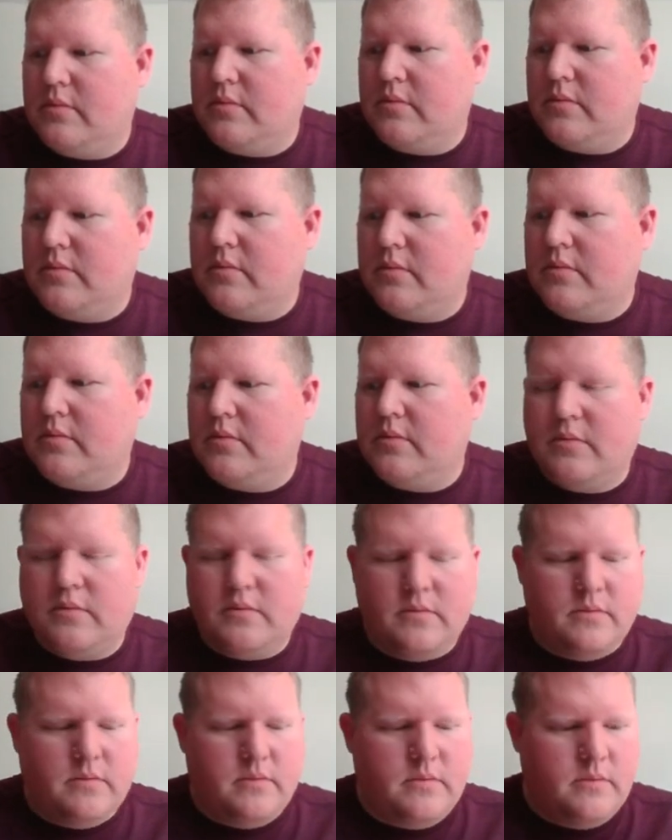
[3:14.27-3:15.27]

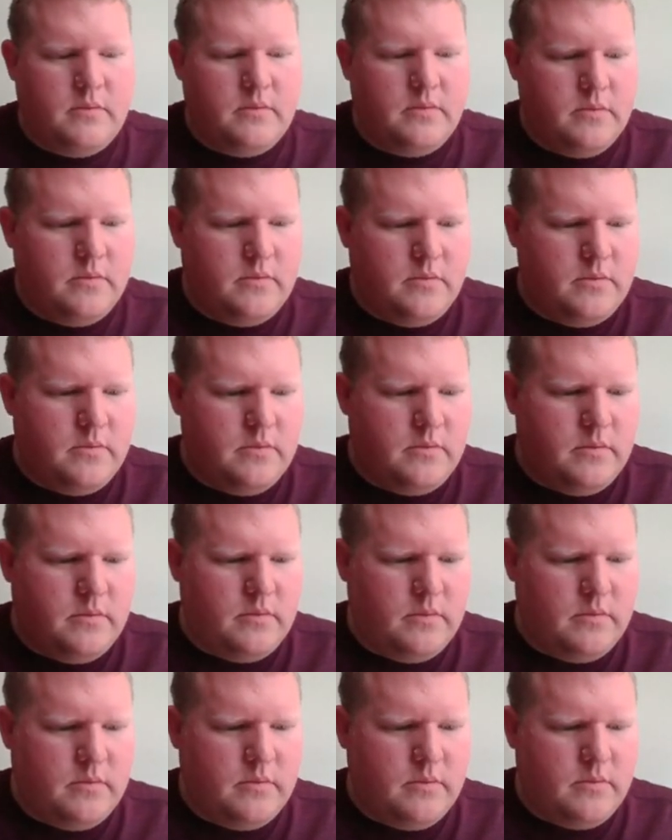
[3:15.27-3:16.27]

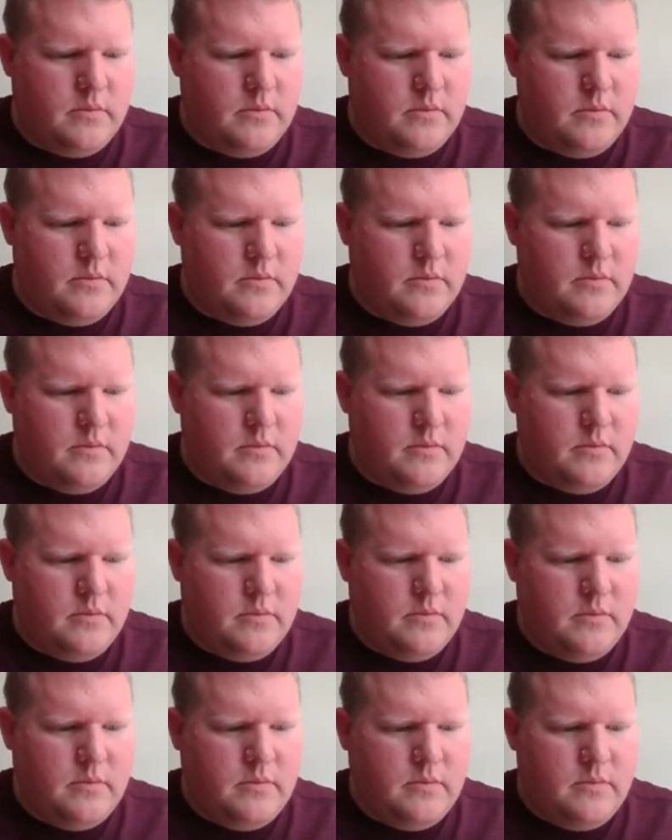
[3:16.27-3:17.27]

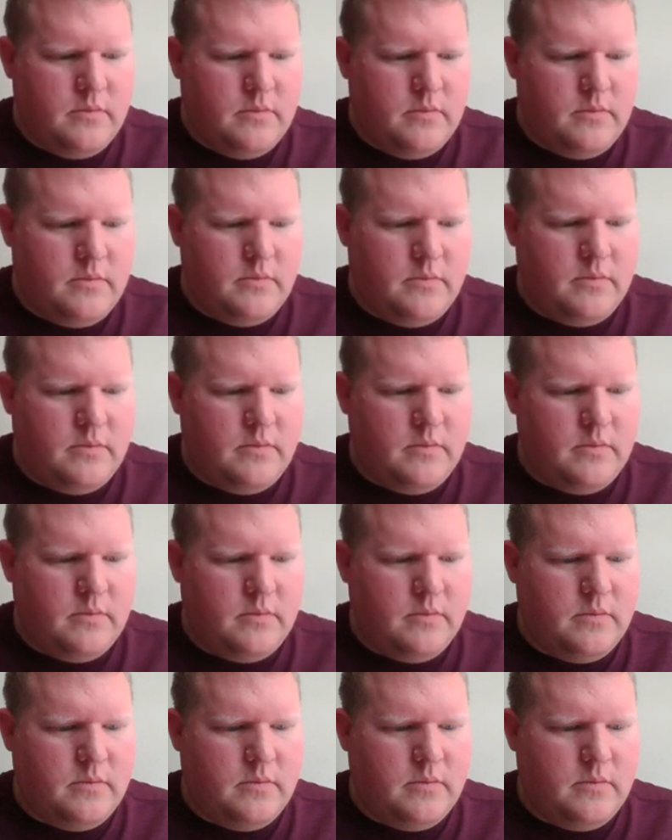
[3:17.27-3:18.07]
(silent)